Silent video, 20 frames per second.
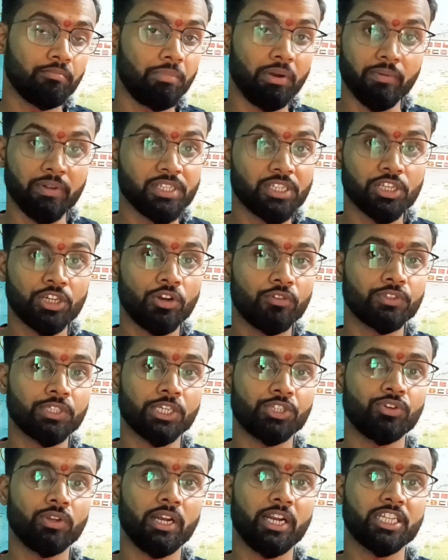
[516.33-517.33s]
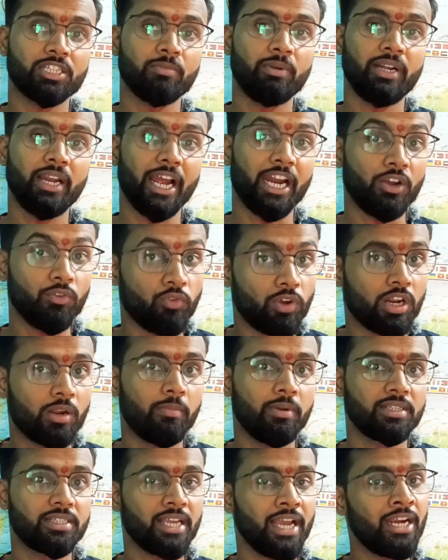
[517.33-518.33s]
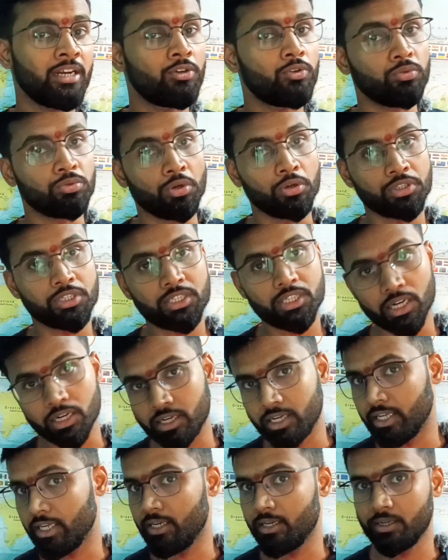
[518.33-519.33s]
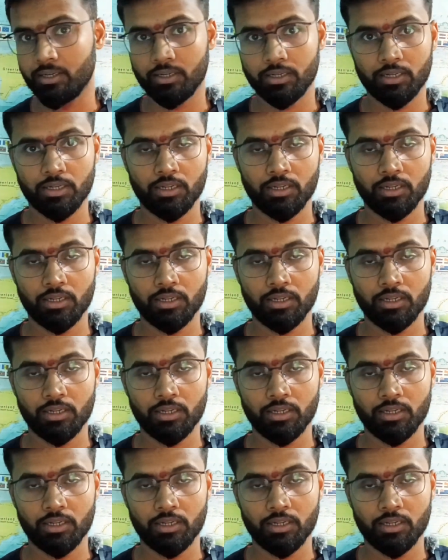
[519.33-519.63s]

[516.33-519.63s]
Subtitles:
Prevention of Sexual Harassment at Workplace Act 2013.